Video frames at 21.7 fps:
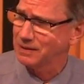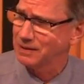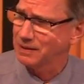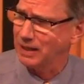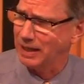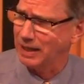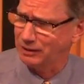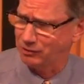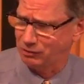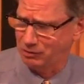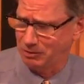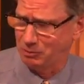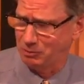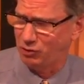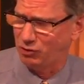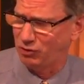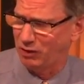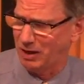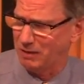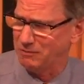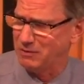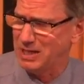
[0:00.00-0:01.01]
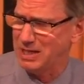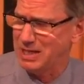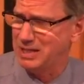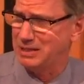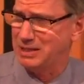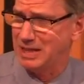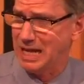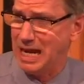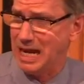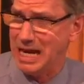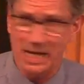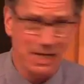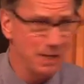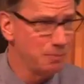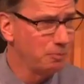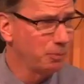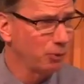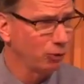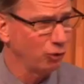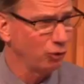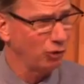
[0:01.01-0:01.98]
Like some 70% to
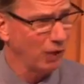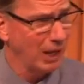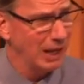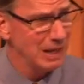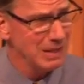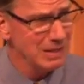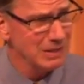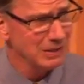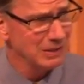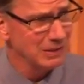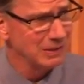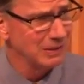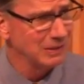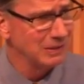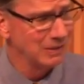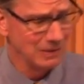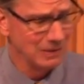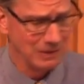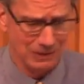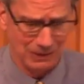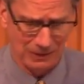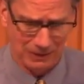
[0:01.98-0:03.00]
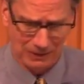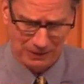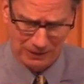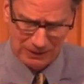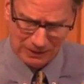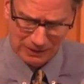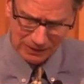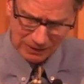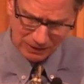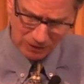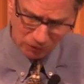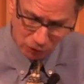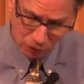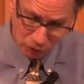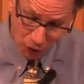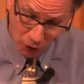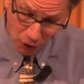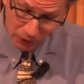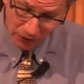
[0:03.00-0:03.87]
80%? Did you know